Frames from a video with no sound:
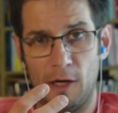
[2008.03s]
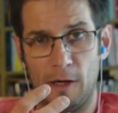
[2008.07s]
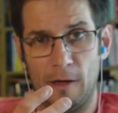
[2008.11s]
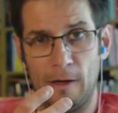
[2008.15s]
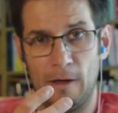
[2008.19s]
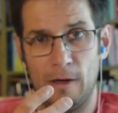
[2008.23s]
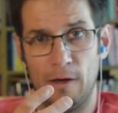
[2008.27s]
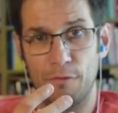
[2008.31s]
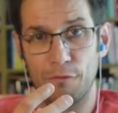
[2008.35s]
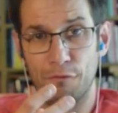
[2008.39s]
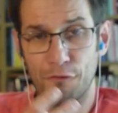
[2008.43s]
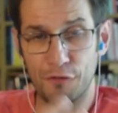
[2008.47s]

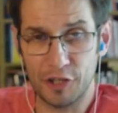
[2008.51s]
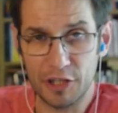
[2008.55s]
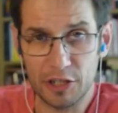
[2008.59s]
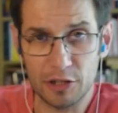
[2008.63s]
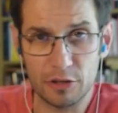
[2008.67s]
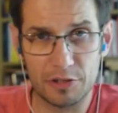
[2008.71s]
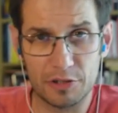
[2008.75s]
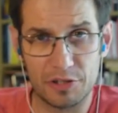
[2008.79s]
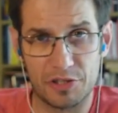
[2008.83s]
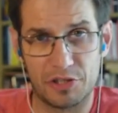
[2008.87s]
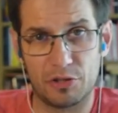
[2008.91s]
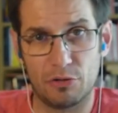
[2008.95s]
video
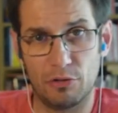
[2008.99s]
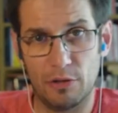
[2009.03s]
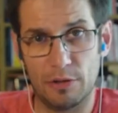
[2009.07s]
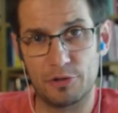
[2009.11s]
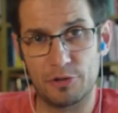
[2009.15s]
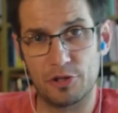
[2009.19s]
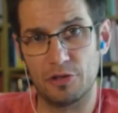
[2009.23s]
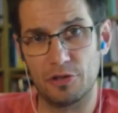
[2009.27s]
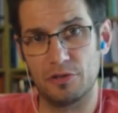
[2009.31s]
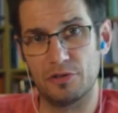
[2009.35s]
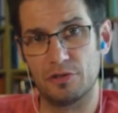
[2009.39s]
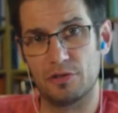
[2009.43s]

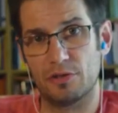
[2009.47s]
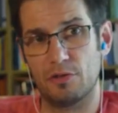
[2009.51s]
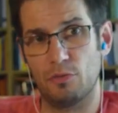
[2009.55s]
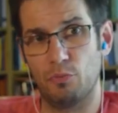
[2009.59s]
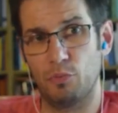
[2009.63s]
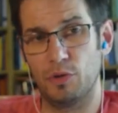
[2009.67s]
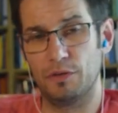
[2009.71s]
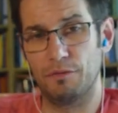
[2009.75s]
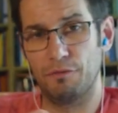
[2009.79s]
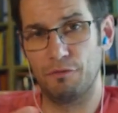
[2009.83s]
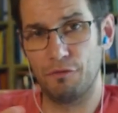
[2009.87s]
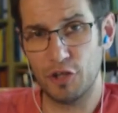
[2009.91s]
descriptions,
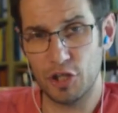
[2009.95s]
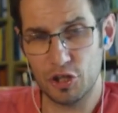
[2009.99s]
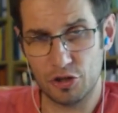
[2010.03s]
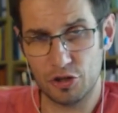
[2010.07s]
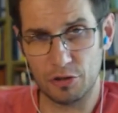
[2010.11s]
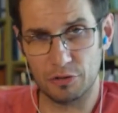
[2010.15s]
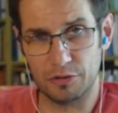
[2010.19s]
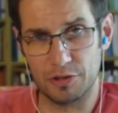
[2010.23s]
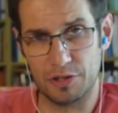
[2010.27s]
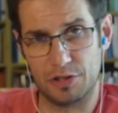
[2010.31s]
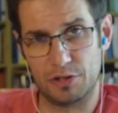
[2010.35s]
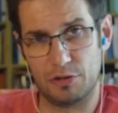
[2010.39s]
with
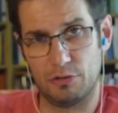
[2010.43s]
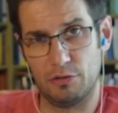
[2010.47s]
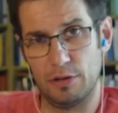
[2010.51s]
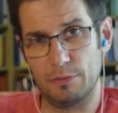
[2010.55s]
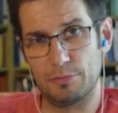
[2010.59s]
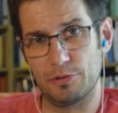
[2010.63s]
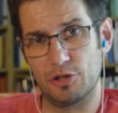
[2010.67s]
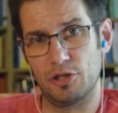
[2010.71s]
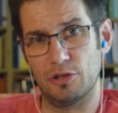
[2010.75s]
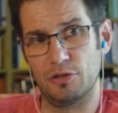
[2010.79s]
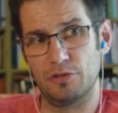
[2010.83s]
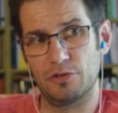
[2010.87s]
visual
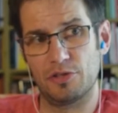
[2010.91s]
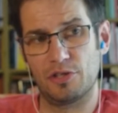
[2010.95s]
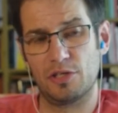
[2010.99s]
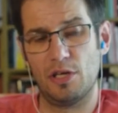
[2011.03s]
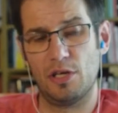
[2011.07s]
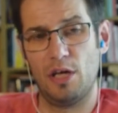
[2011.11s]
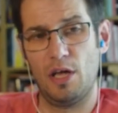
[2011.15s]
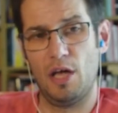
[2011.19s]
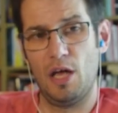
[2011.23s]
descriptions,